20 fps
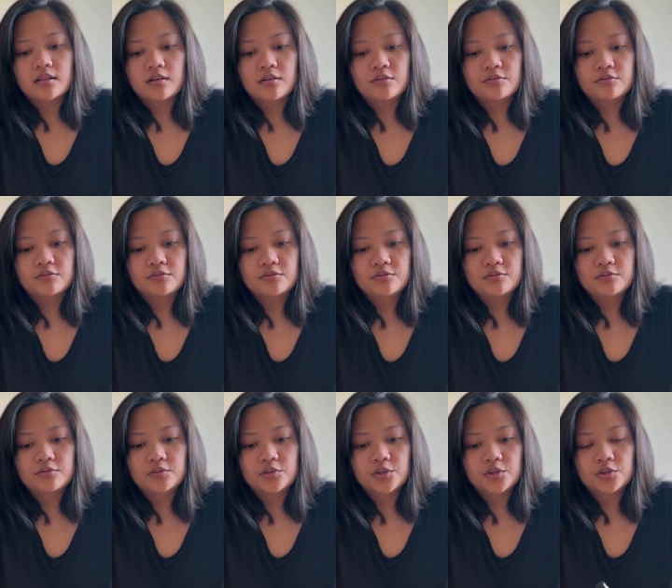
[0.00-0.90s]
love
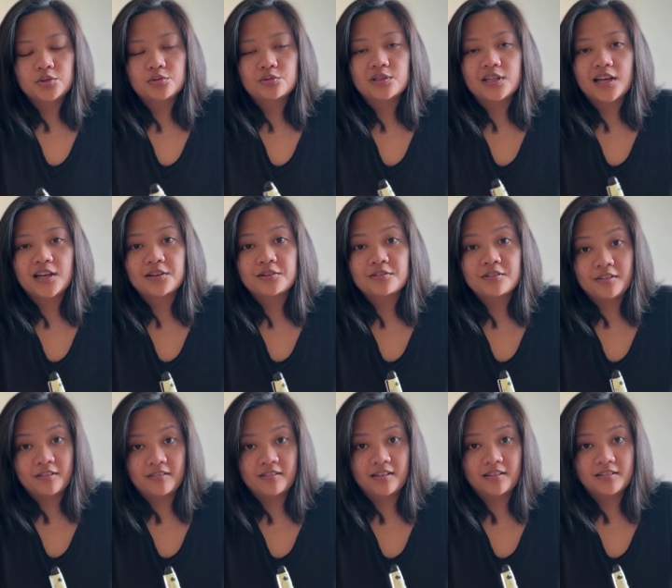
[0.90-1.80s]
cute angry
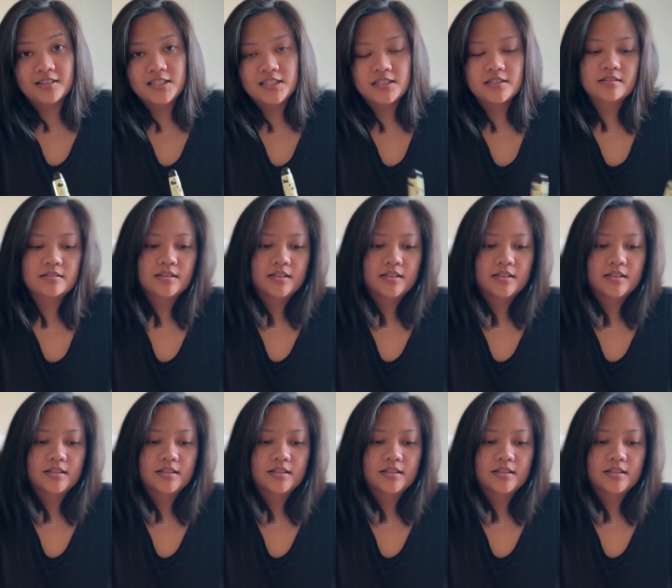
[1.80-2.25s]
things,